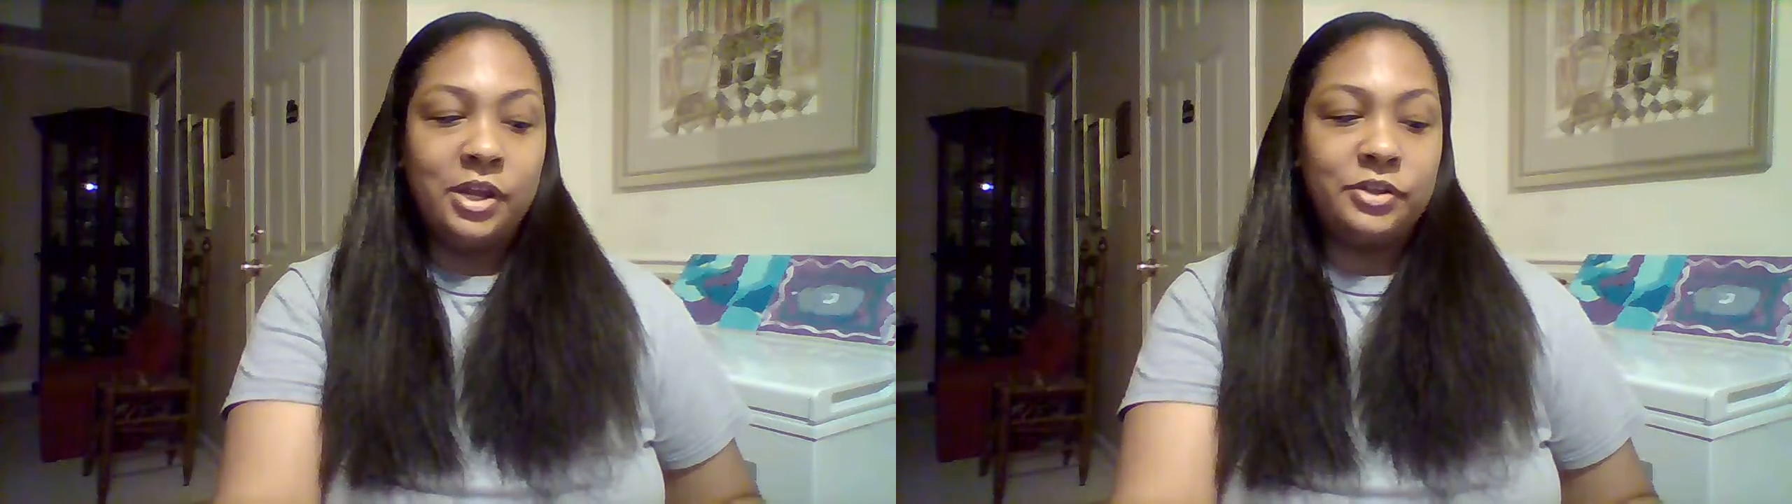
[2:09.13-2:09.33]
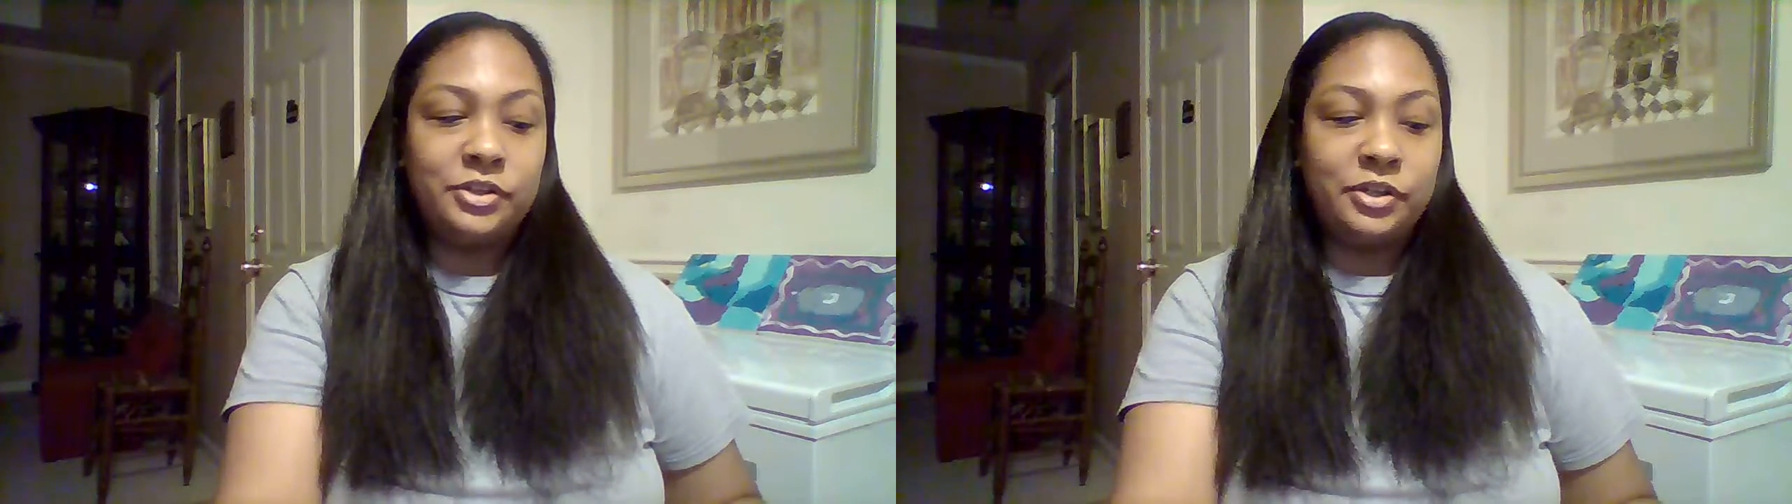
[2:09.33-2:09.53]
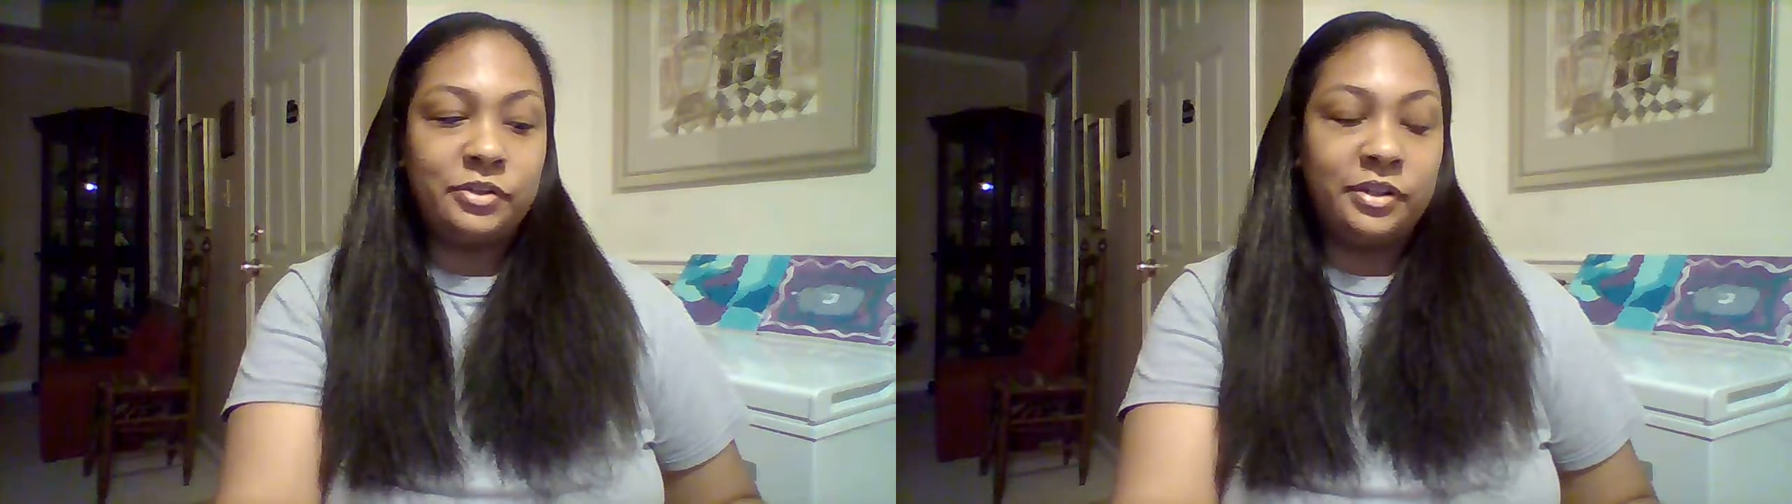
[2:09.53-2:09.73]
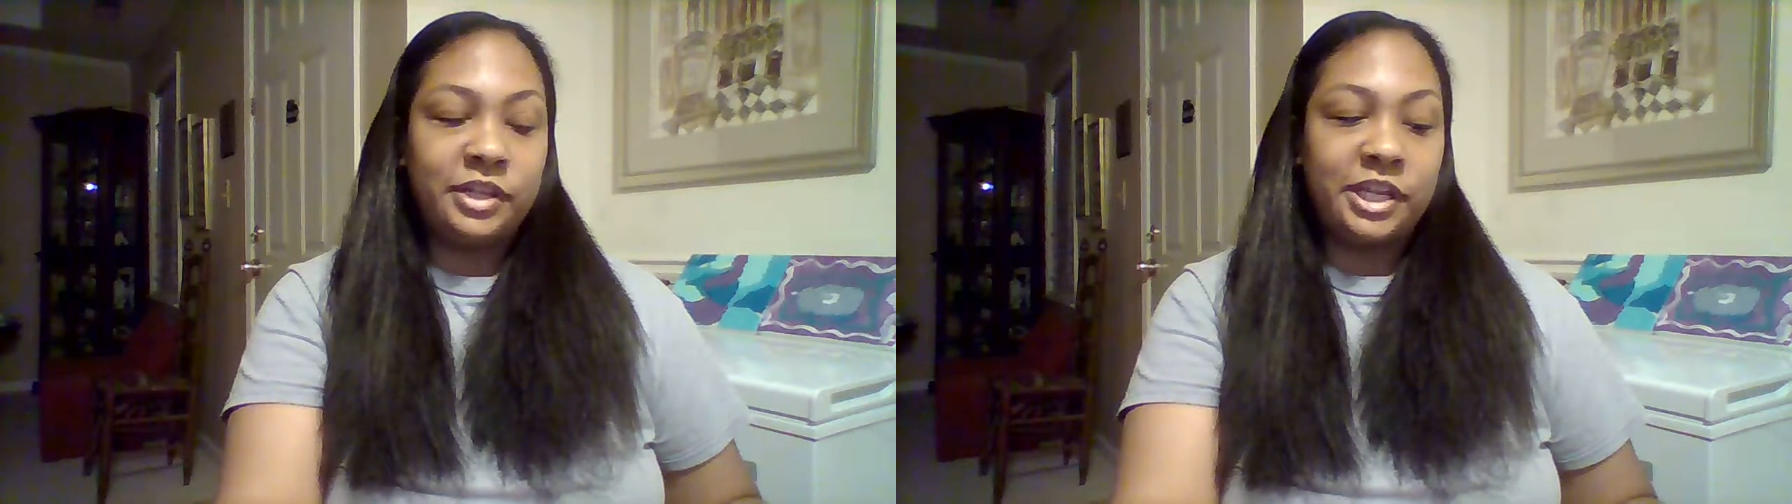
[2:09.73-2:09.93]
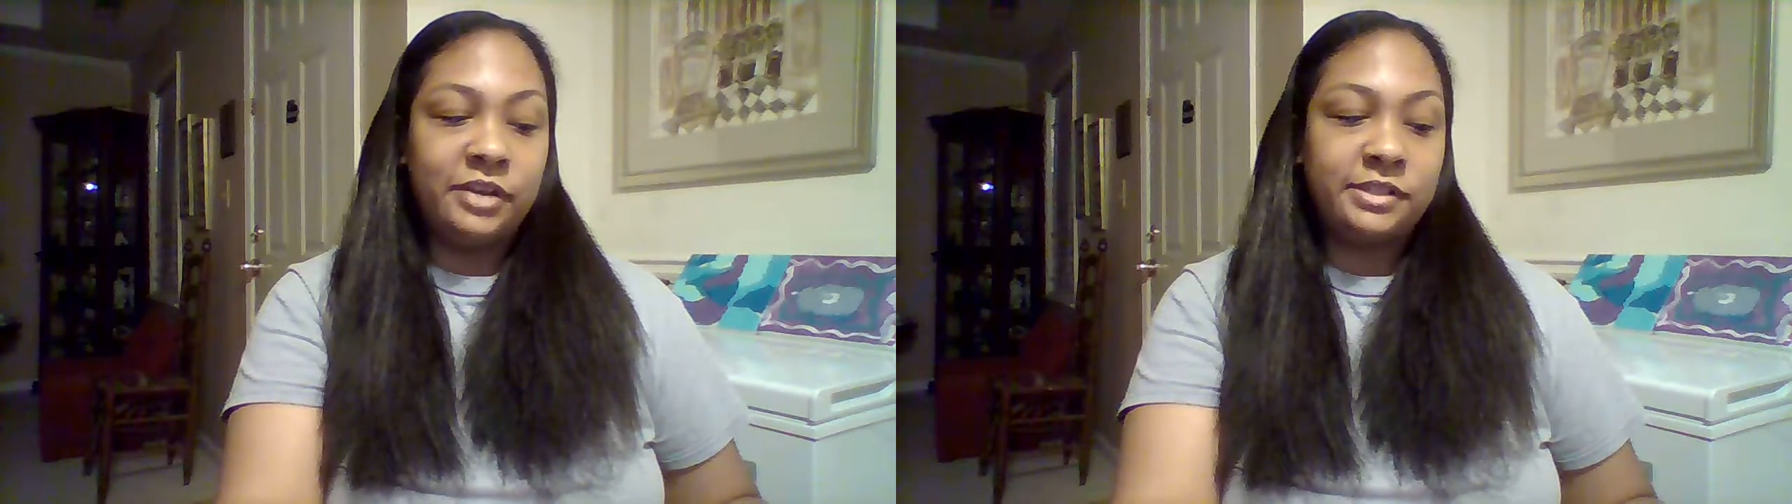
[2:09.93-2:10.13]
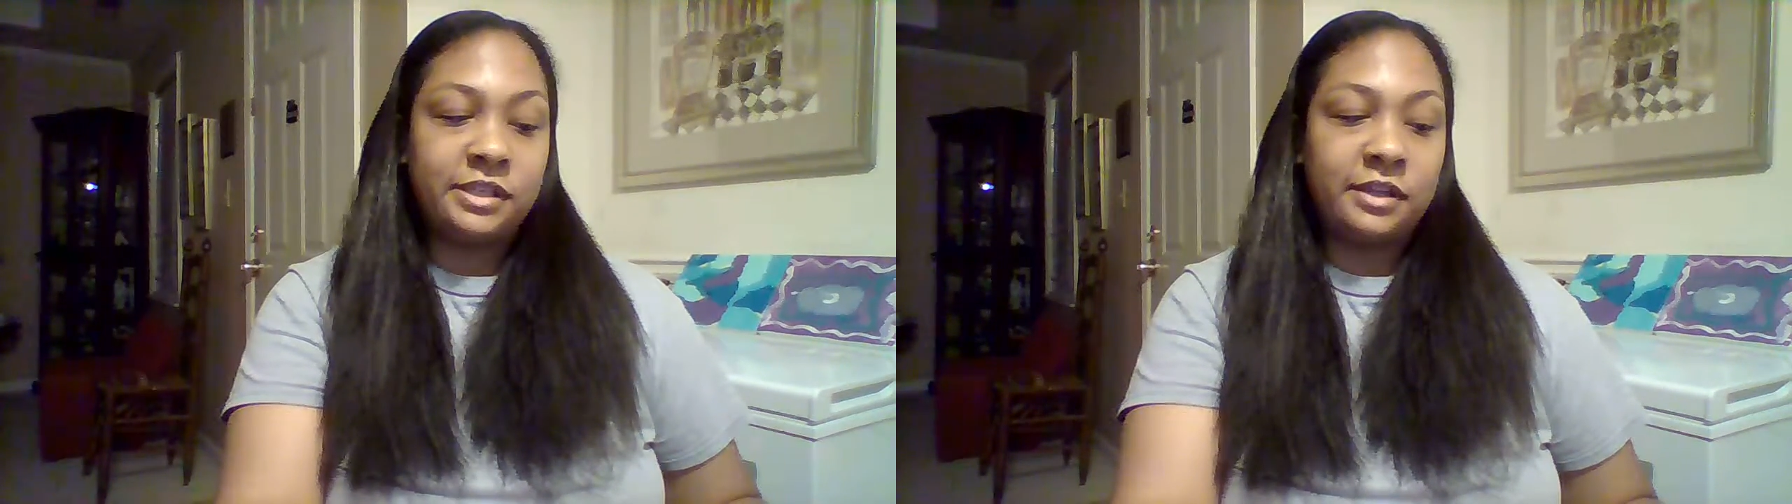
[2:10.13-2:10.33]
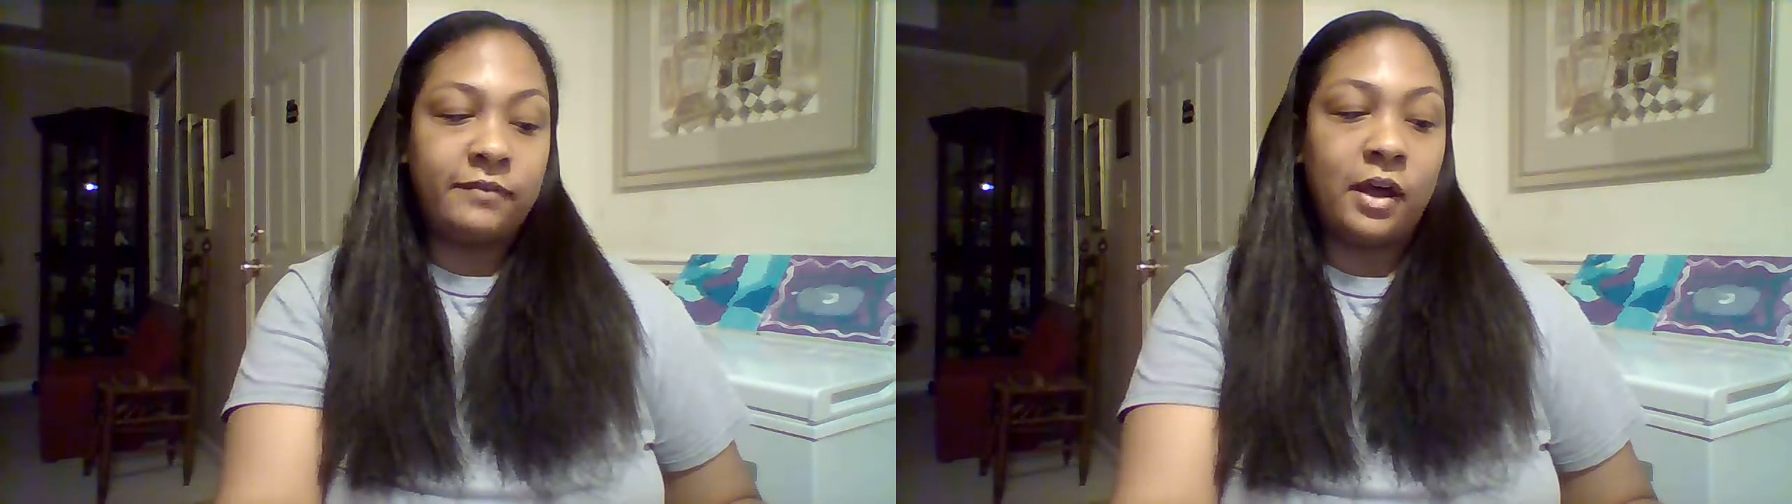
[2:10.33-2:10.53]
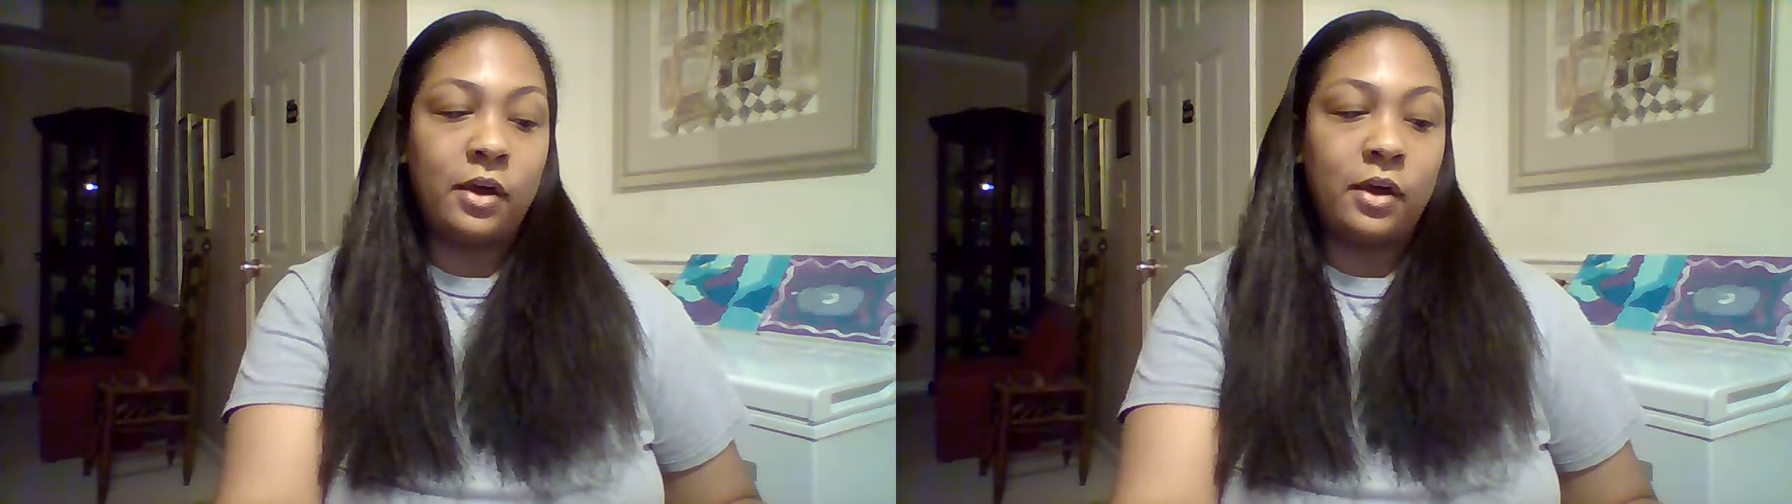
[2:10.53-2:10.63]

due to the use of